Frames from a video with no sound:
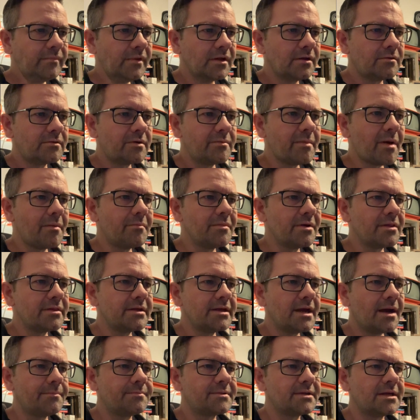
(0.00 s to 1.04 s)
Remember, the
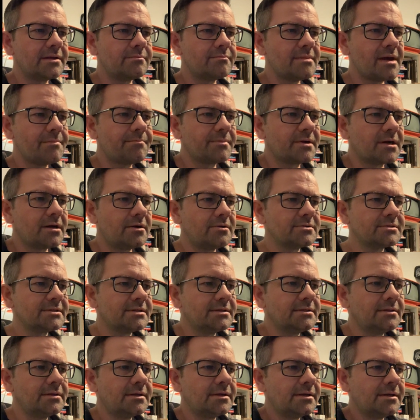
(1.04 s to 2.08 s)
update map counter